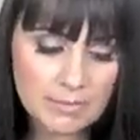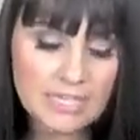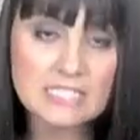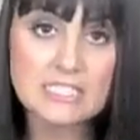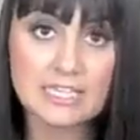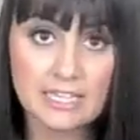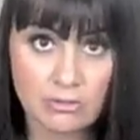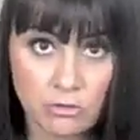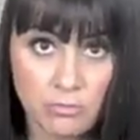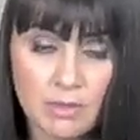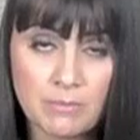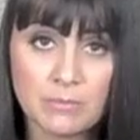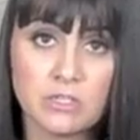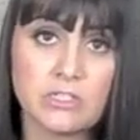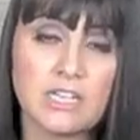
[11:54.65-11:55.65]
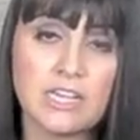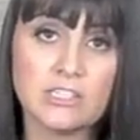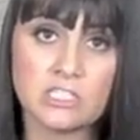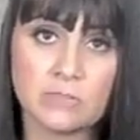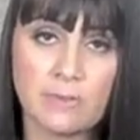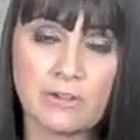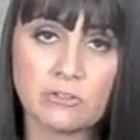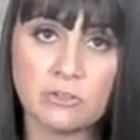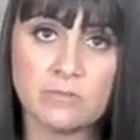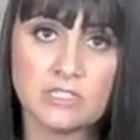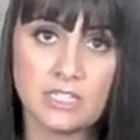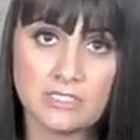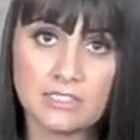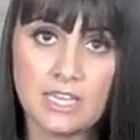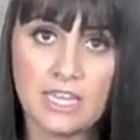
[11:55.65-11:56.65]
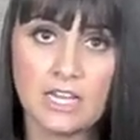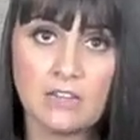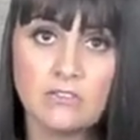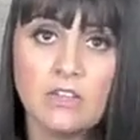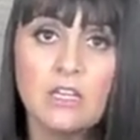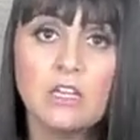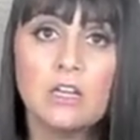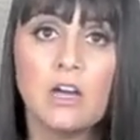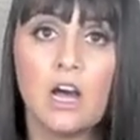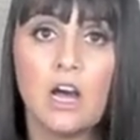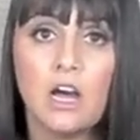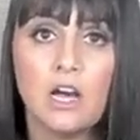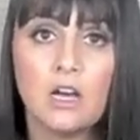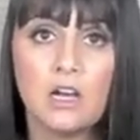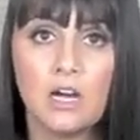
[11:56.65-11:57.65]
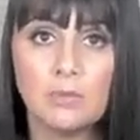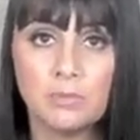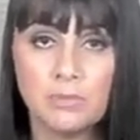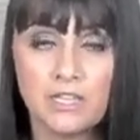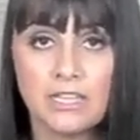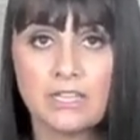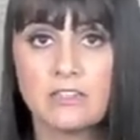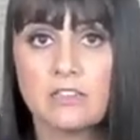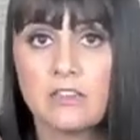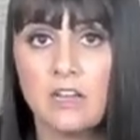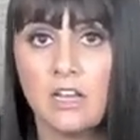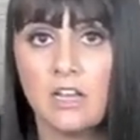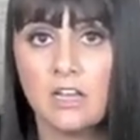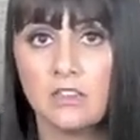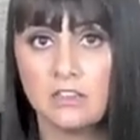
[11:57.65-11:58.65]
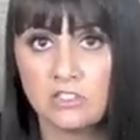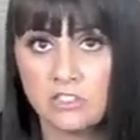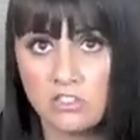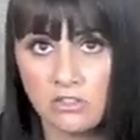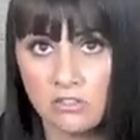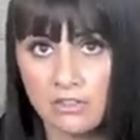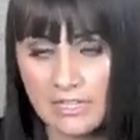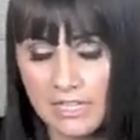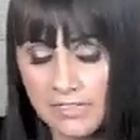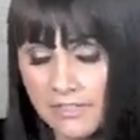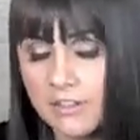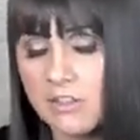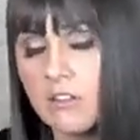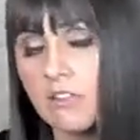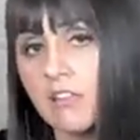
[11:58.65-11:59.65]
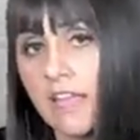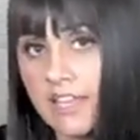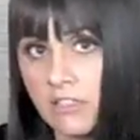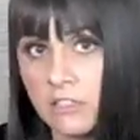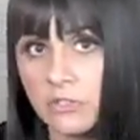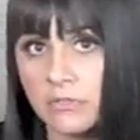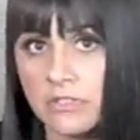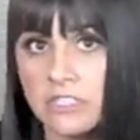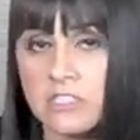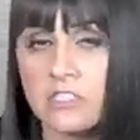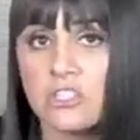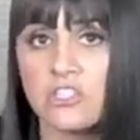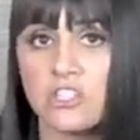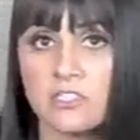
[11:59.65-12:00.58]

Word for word: because again, remember, Digest Spectrum does have uh, a blend uh, in there like GlutenEase,